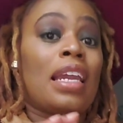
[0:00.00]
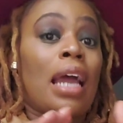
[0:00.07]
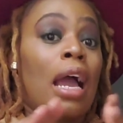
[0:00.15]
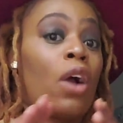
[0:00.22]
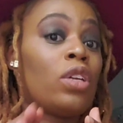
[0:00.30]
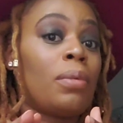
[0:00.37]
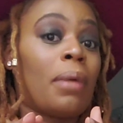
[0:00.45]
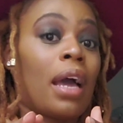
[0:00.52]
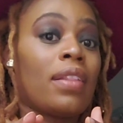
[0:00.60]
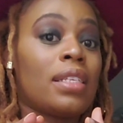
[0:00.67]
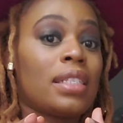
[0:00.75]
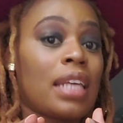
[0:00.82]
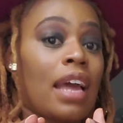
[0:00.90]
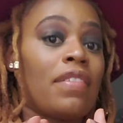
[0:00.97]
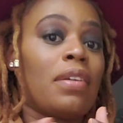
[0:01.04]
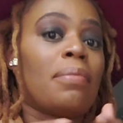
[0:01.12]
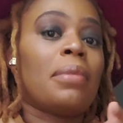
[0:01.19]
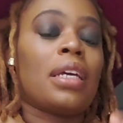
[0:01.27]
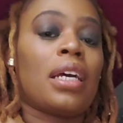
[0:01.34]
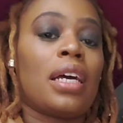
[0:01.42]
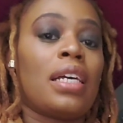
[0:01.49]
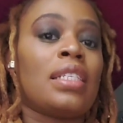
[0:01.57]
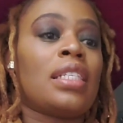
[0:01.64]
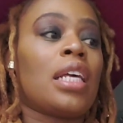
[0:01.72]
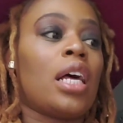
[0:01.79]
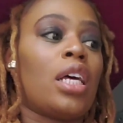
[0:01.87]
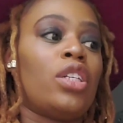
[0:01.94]
And I only buy the 7
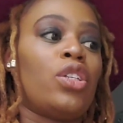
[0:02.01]
because,